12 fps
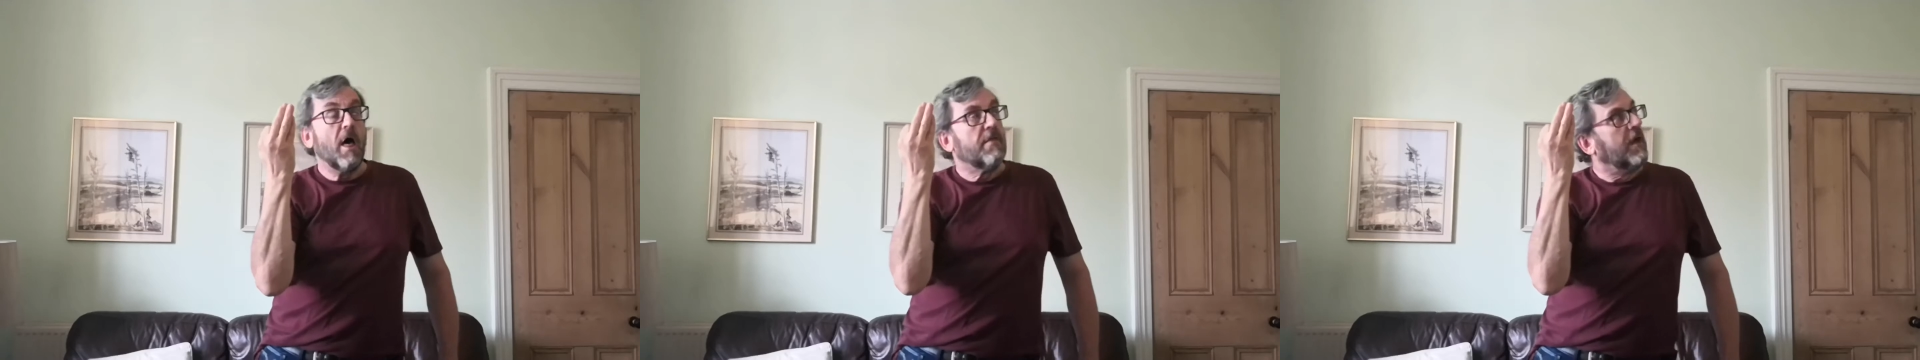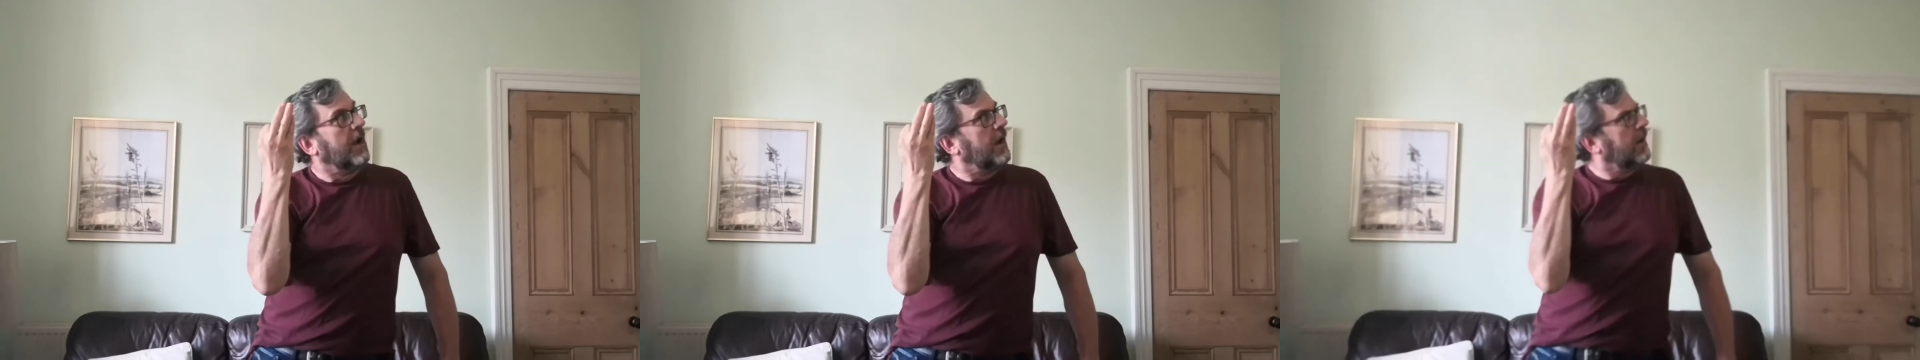
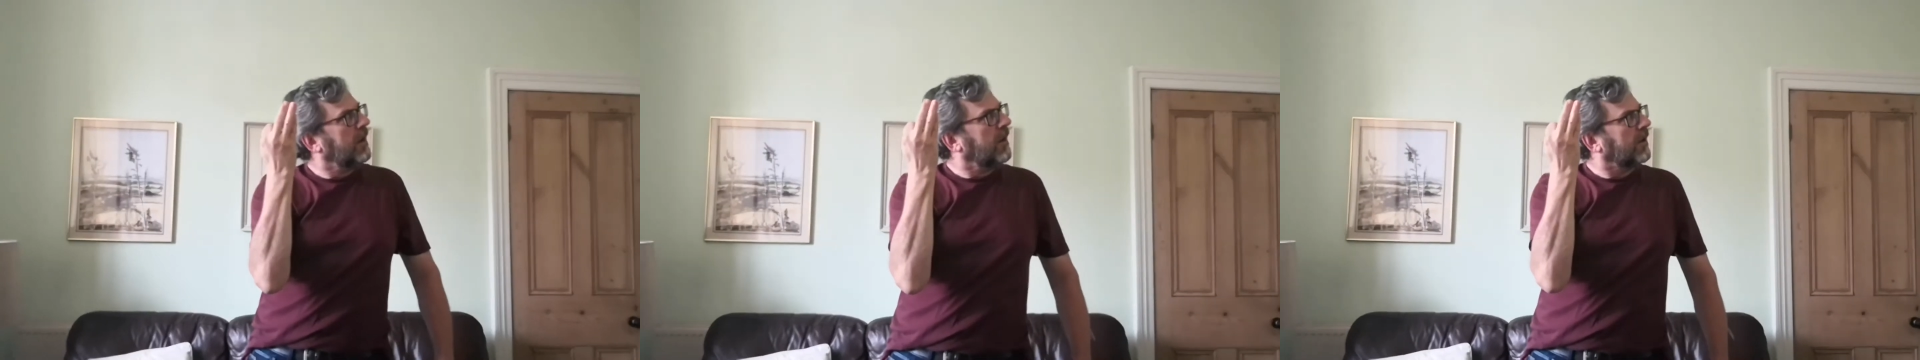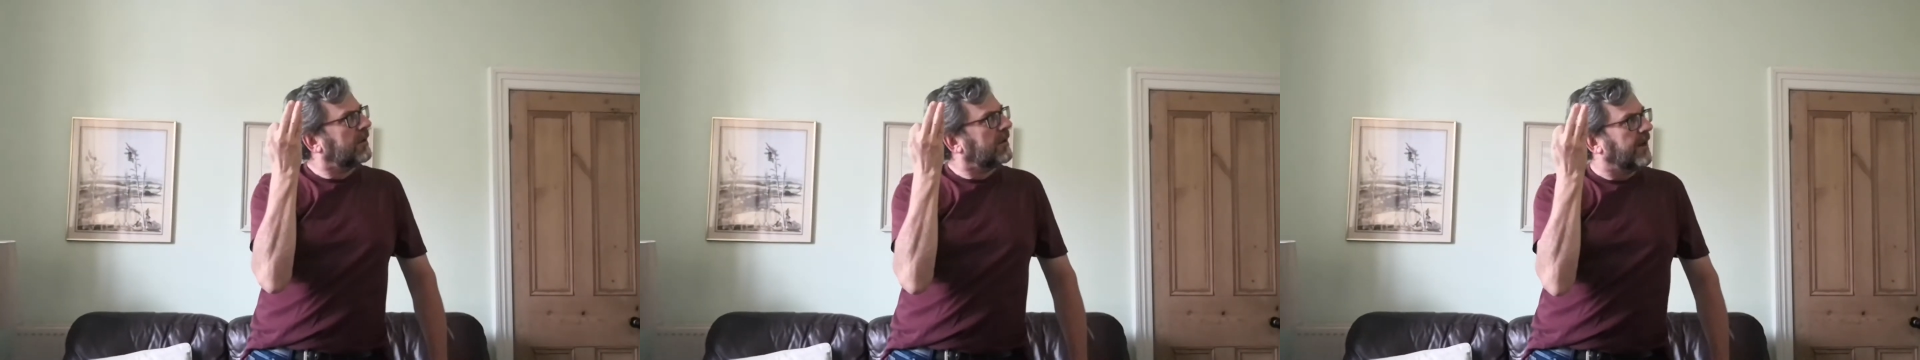They
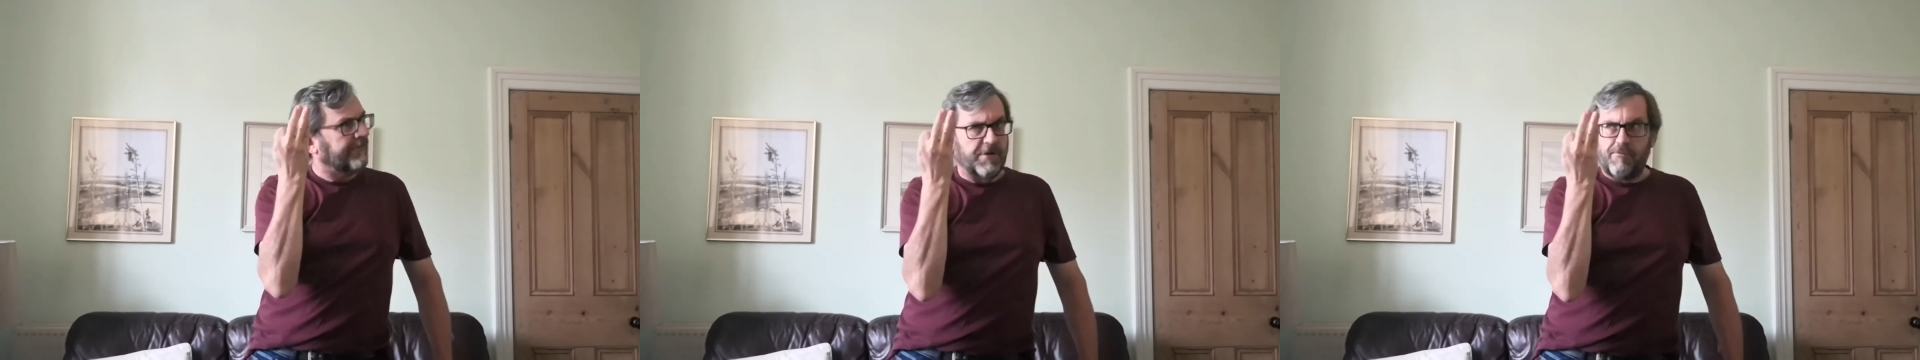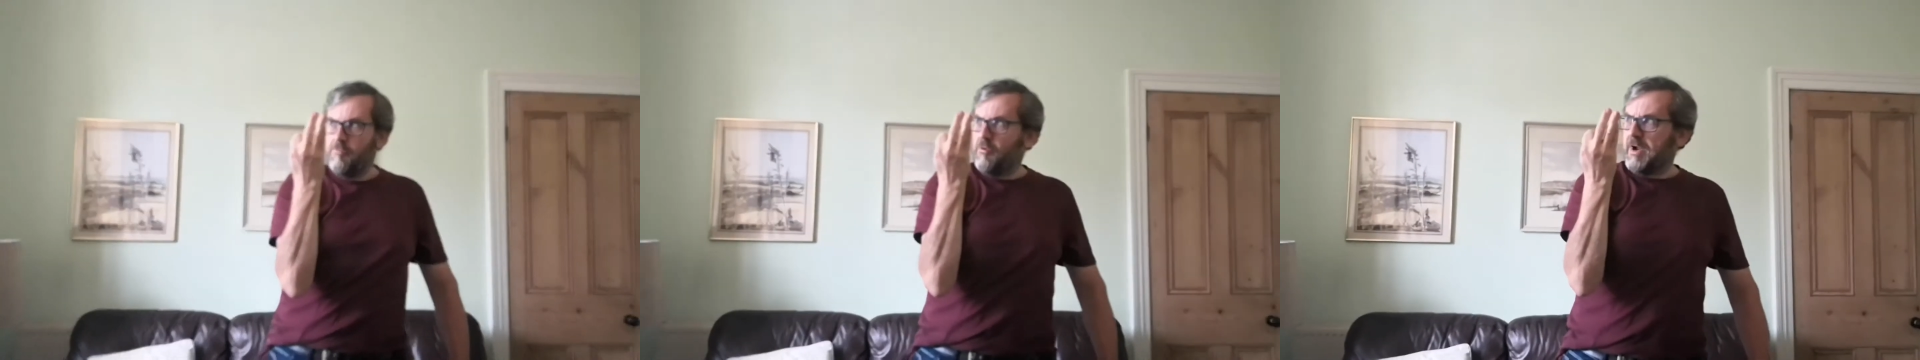looked left
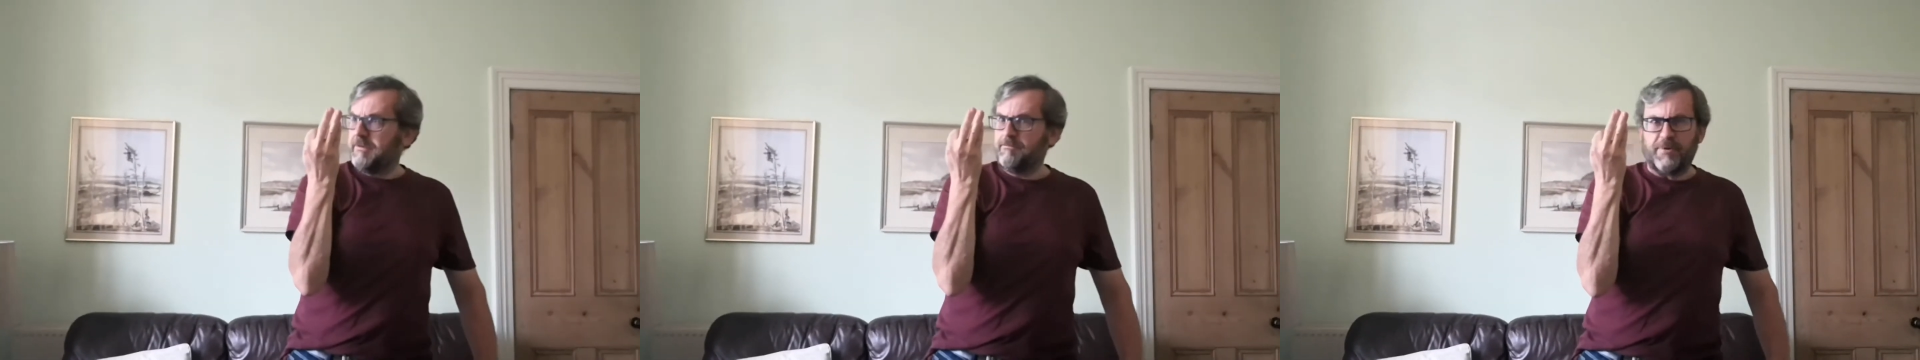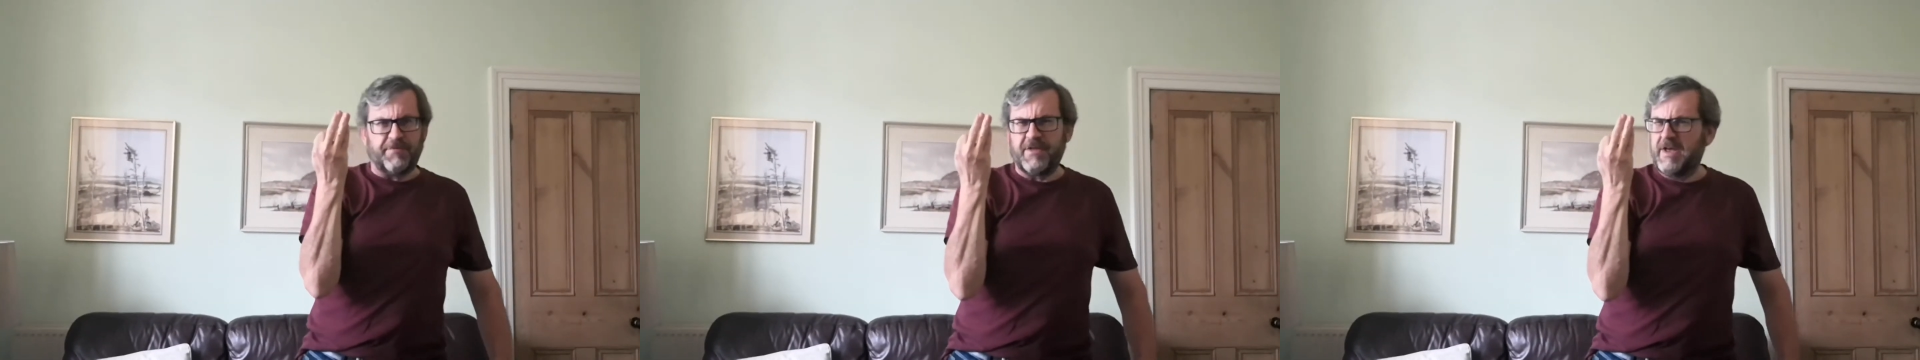and right,
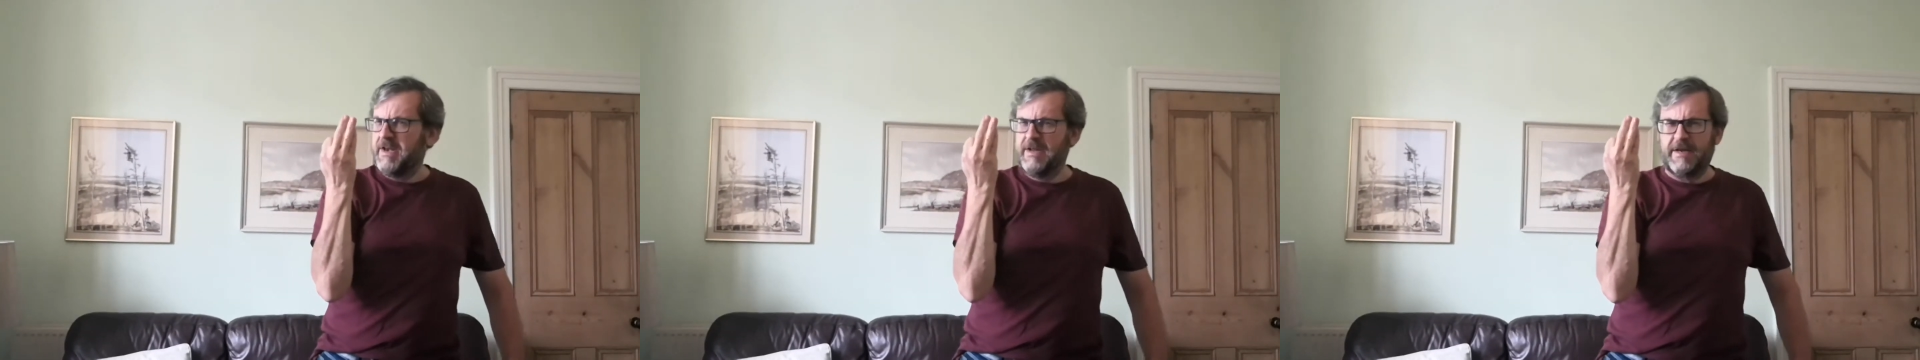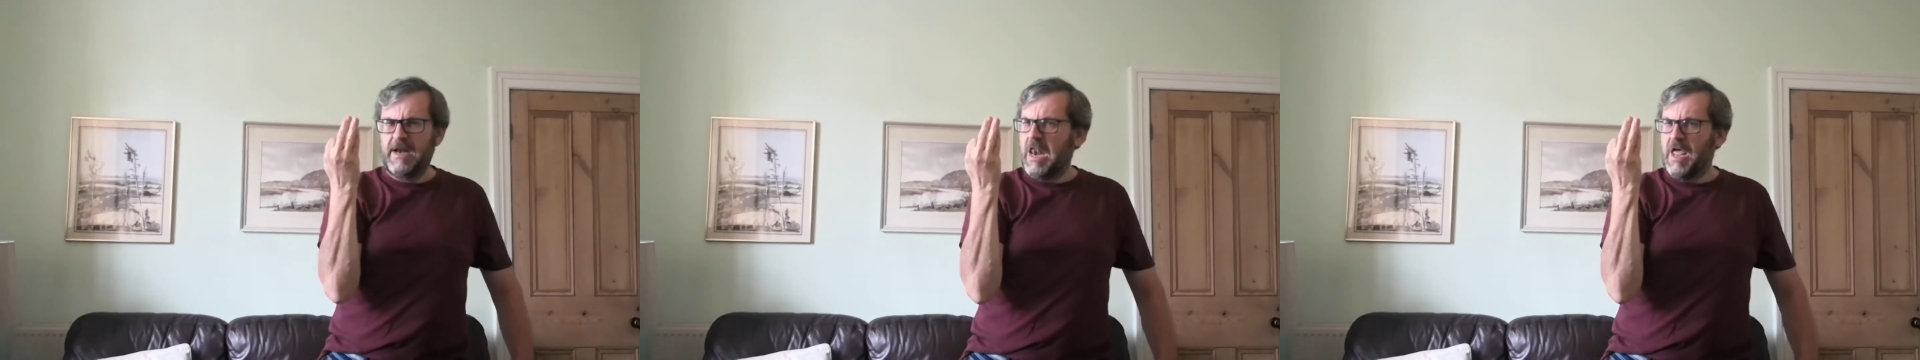but they
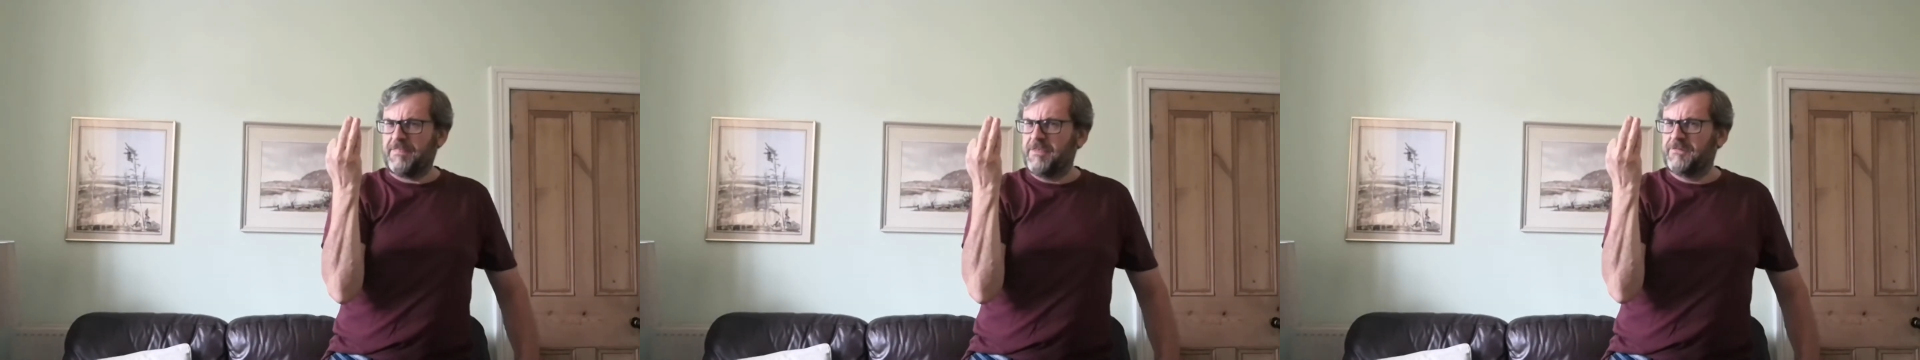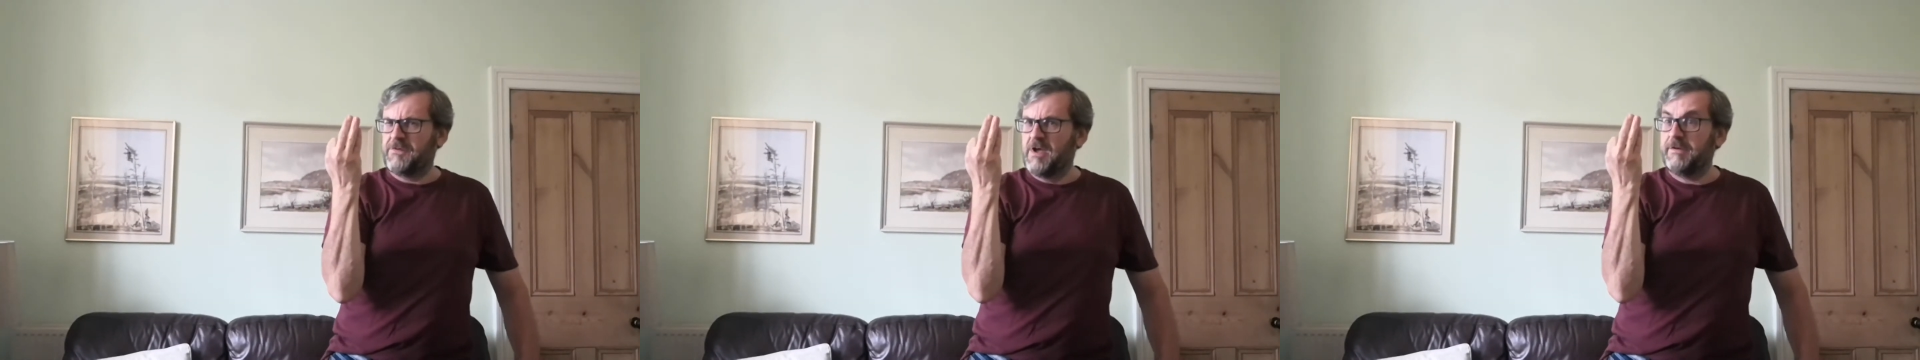didn't like the
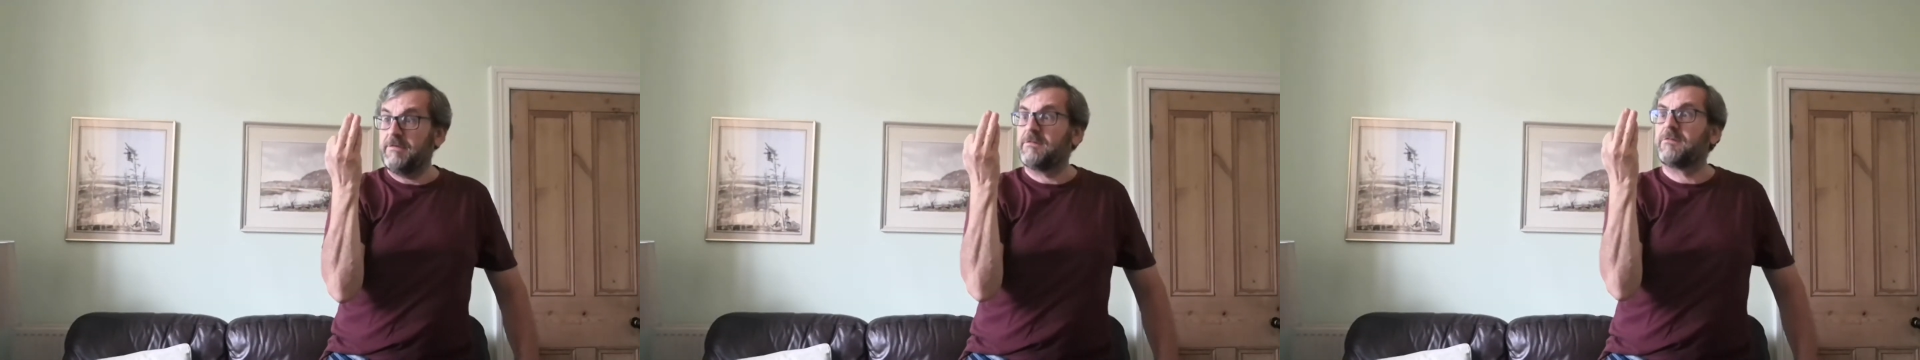sight,